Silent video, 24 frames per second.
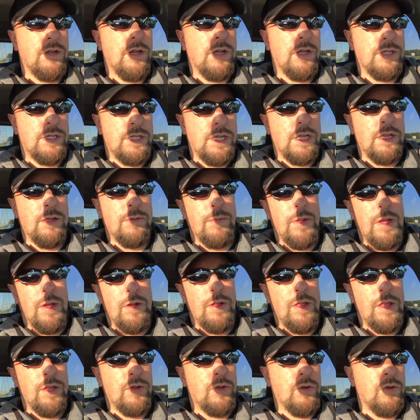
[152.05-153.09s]
and seeing the day
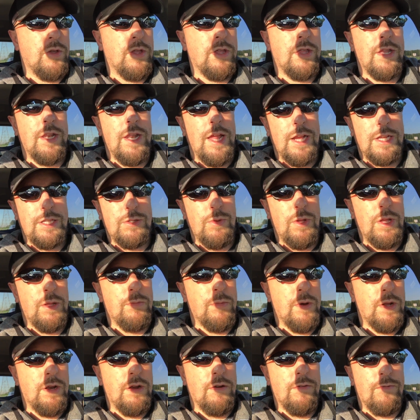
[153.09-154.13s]
and doing it the next week,
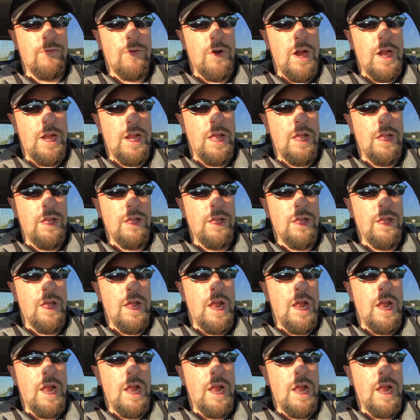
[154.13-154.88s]
Monday to Friday,